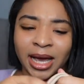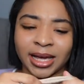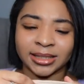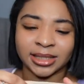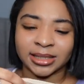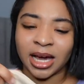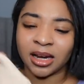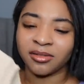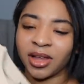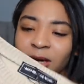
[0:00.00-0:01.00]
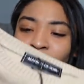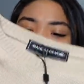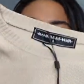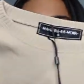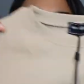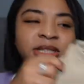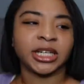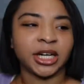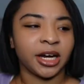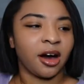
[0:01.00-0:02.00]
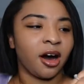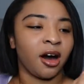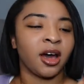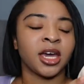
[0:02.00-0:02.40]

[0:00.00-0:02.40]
nice. It's kind of like a rib material,